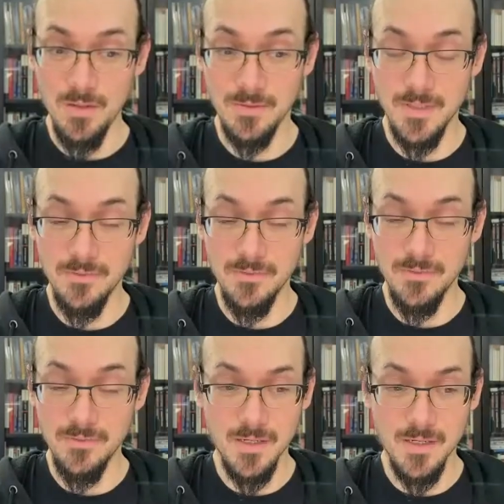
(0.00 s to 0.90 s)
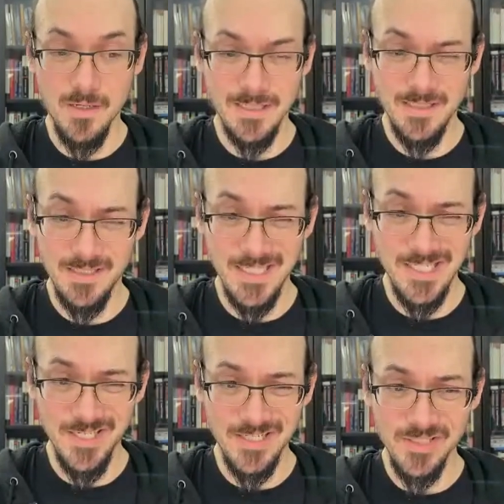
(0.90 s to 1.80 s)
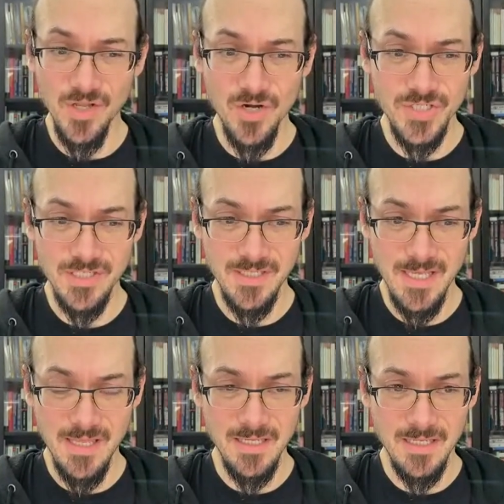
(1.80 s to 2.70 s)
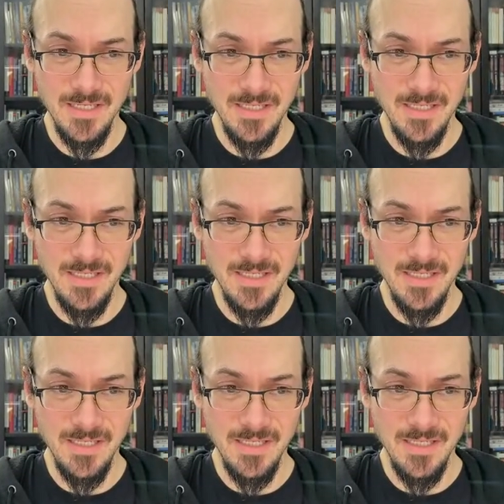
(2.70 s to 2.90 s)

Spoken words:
They're running on like C6 larges, I think.